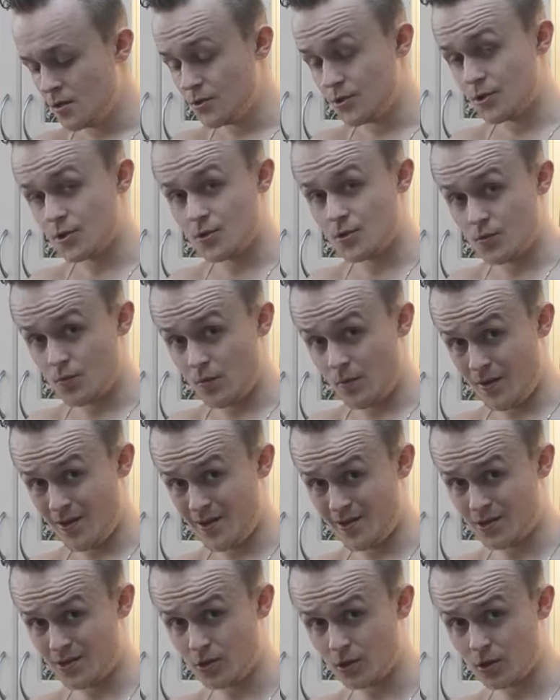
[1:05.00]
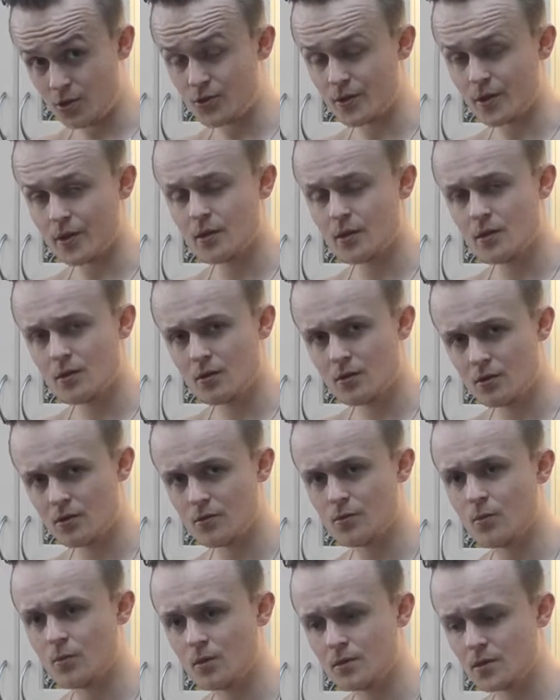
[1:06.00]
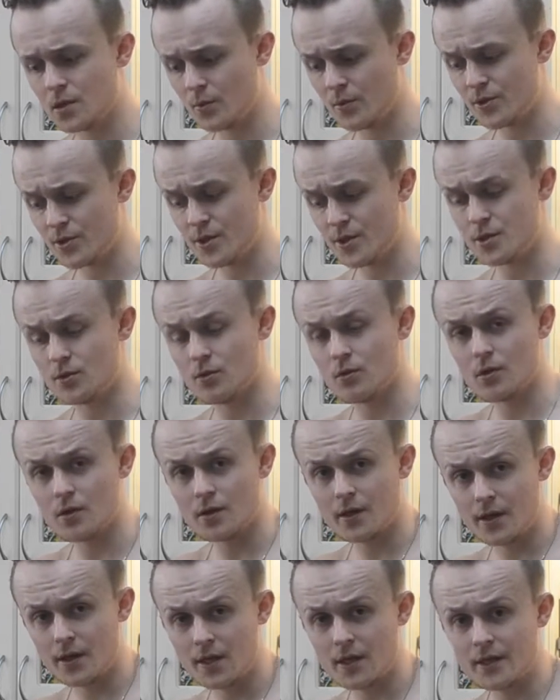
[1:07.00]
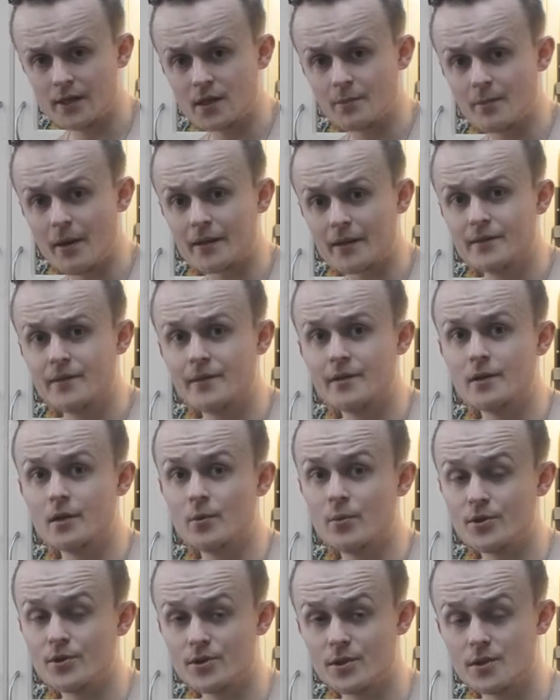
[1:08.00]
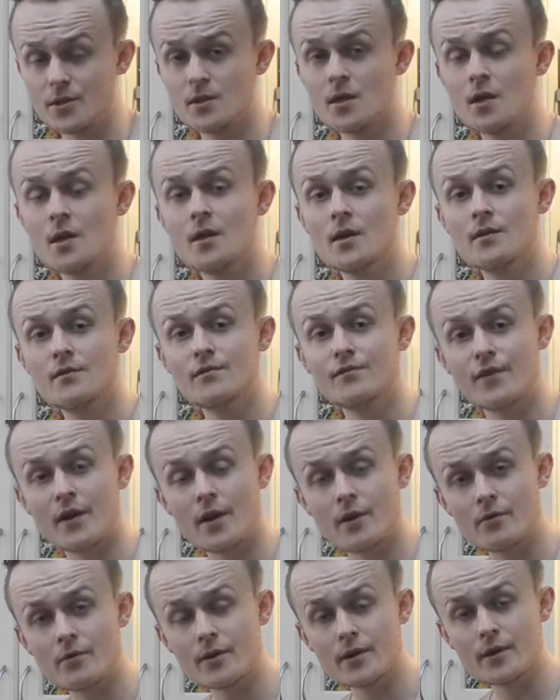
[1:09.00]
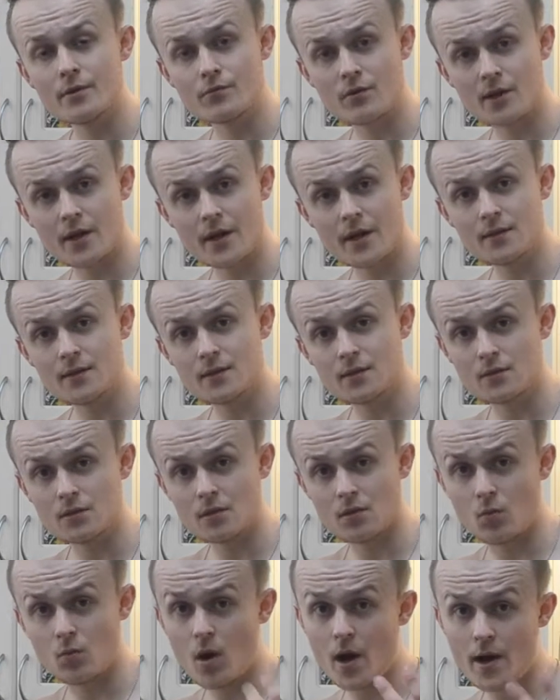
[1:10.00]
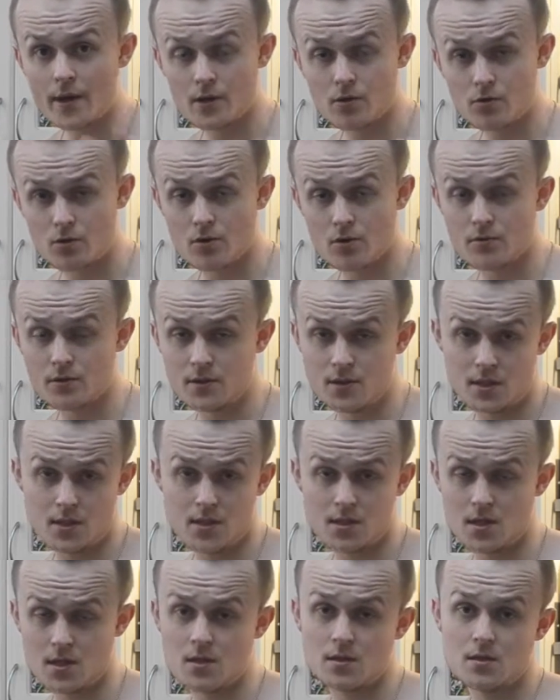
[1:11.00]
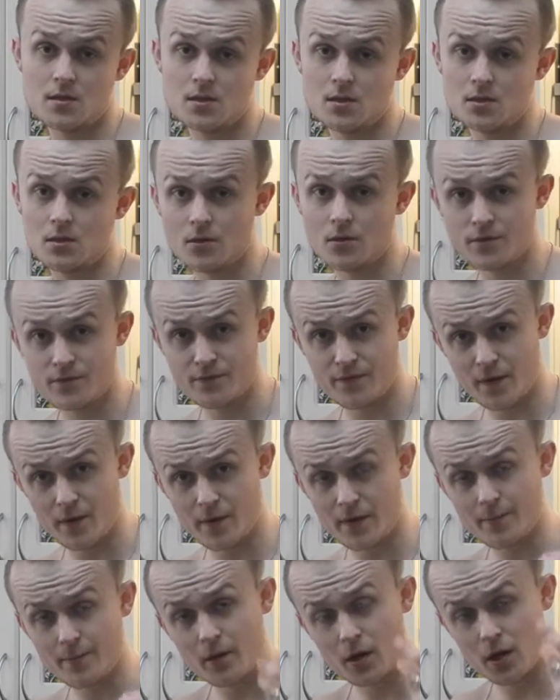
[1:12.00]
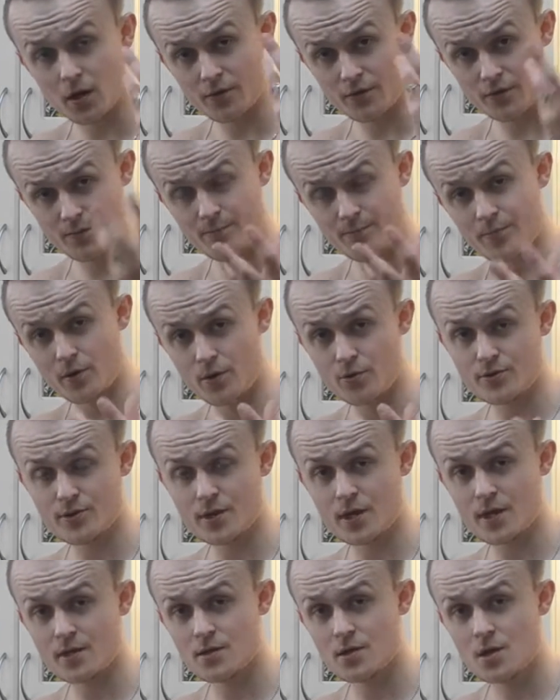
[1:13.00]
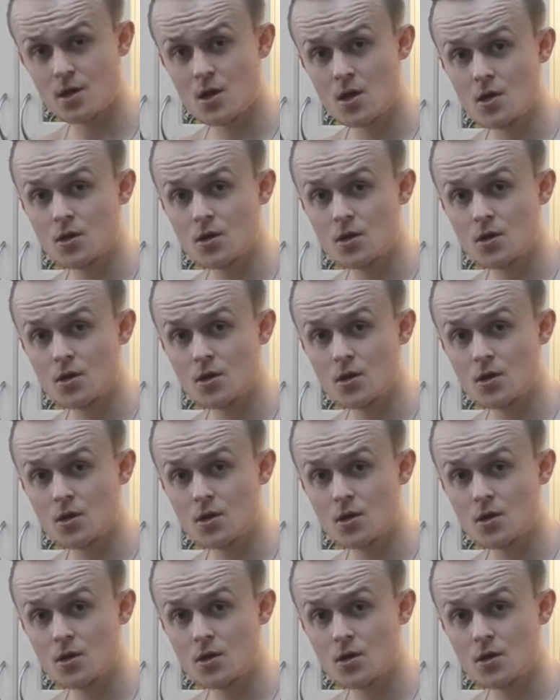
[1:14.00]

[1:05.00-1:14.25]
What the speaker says: Just, you've got to drink good water, which is not killing the bacteria, which is very related to why Crohn's exist. You know, it's very part of the process